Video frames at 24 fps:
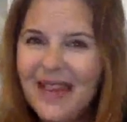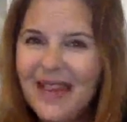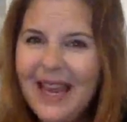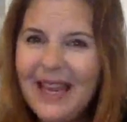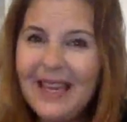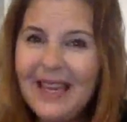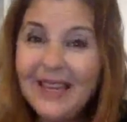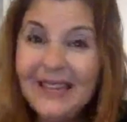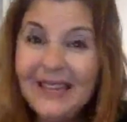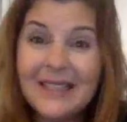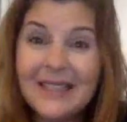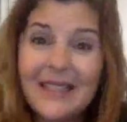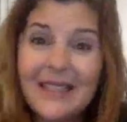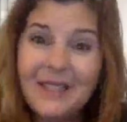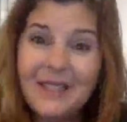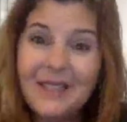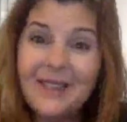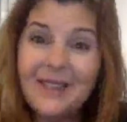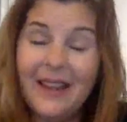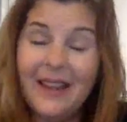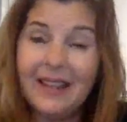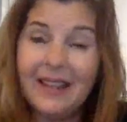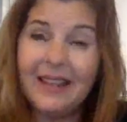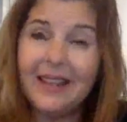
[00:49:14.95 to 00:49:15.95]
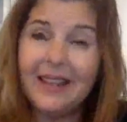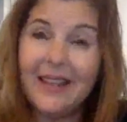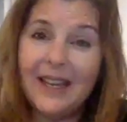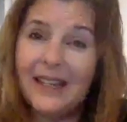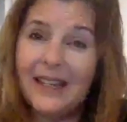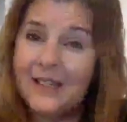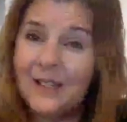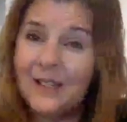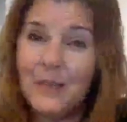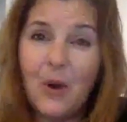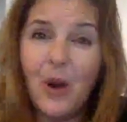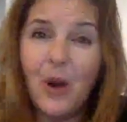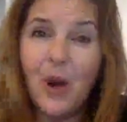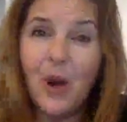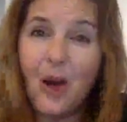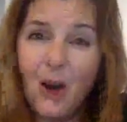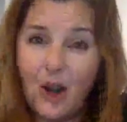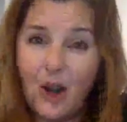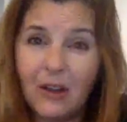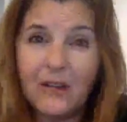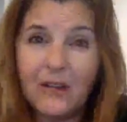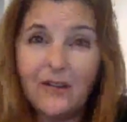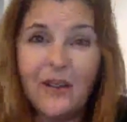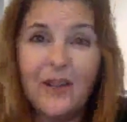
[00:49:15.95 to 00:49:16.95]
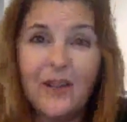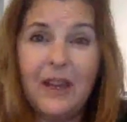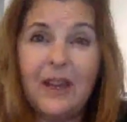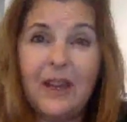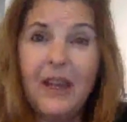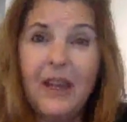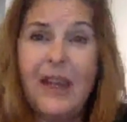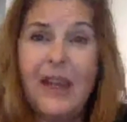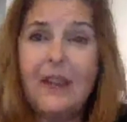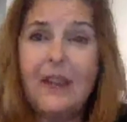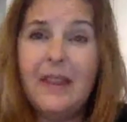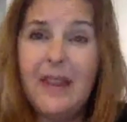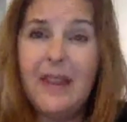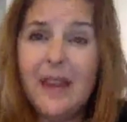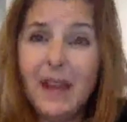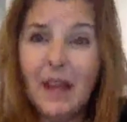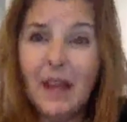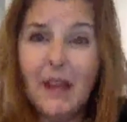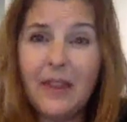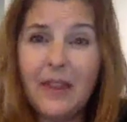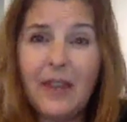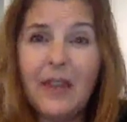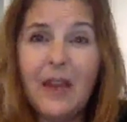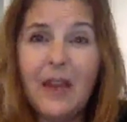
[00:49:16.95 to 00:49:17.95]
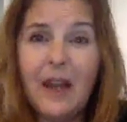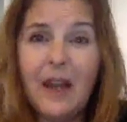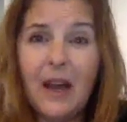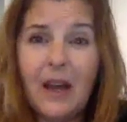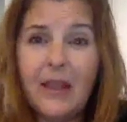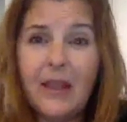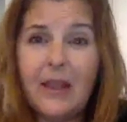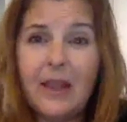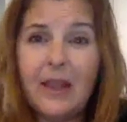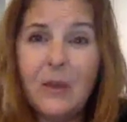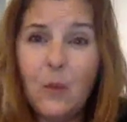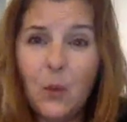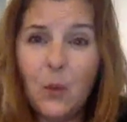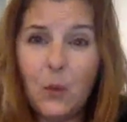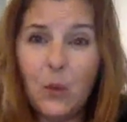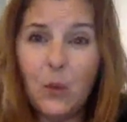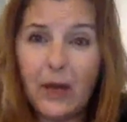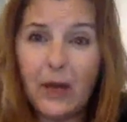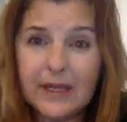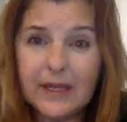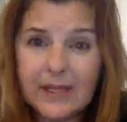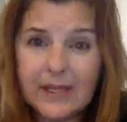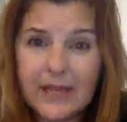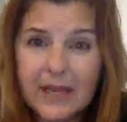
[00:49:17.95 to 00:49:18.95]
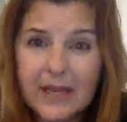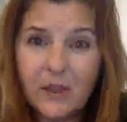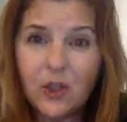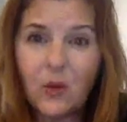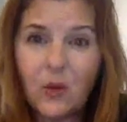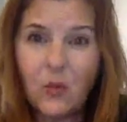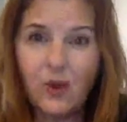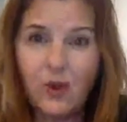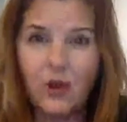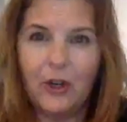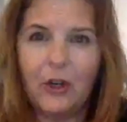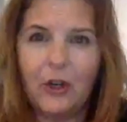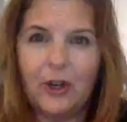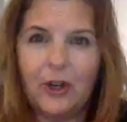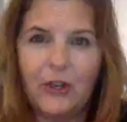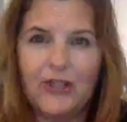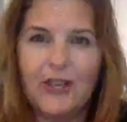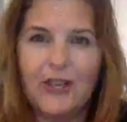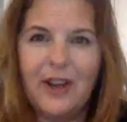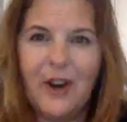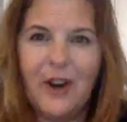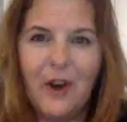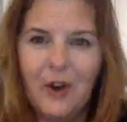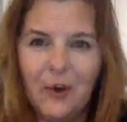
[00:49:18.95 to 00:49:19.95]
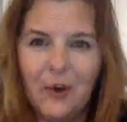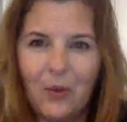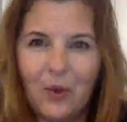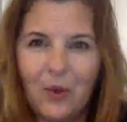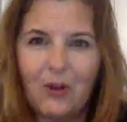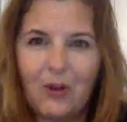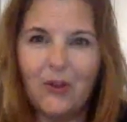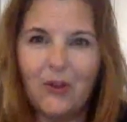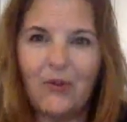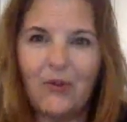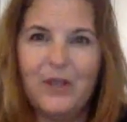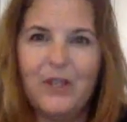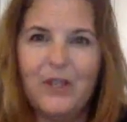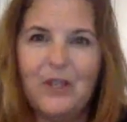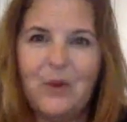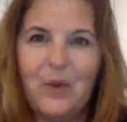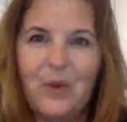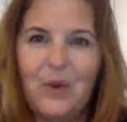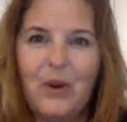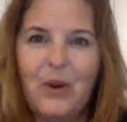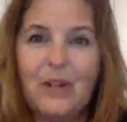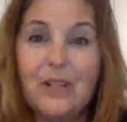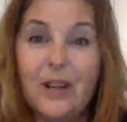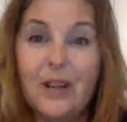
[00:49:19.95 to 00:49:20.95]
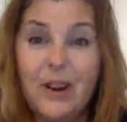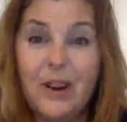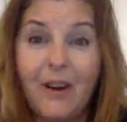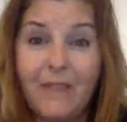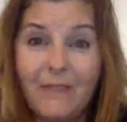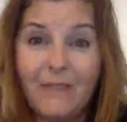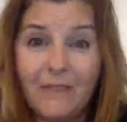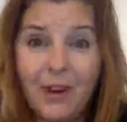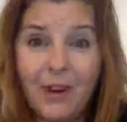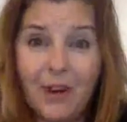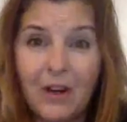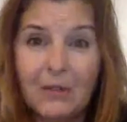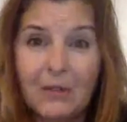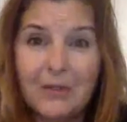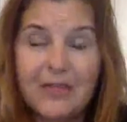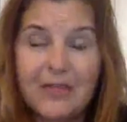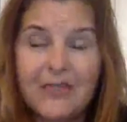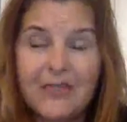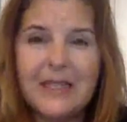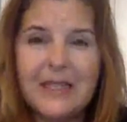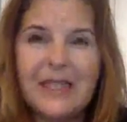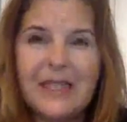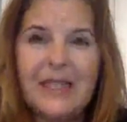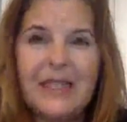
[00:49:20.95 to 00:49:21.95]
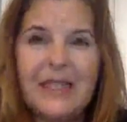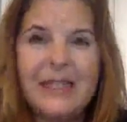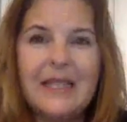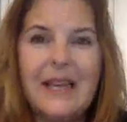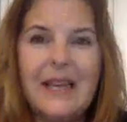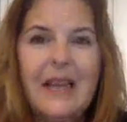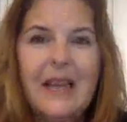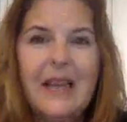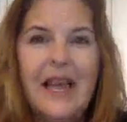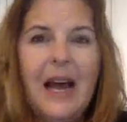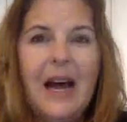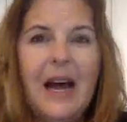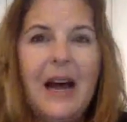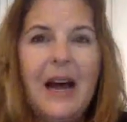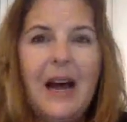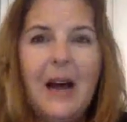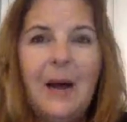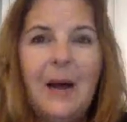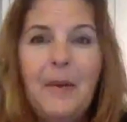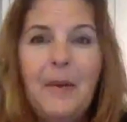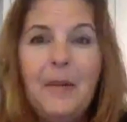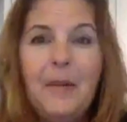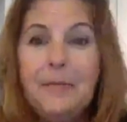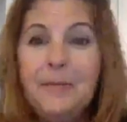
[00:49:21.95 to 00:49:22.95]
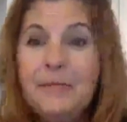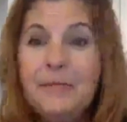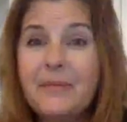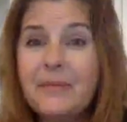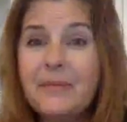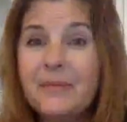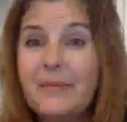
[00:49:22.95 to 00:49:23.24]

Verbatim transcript: and even and, and to all of the the the the essential workers in our grocery stores, in our pharmacies, um,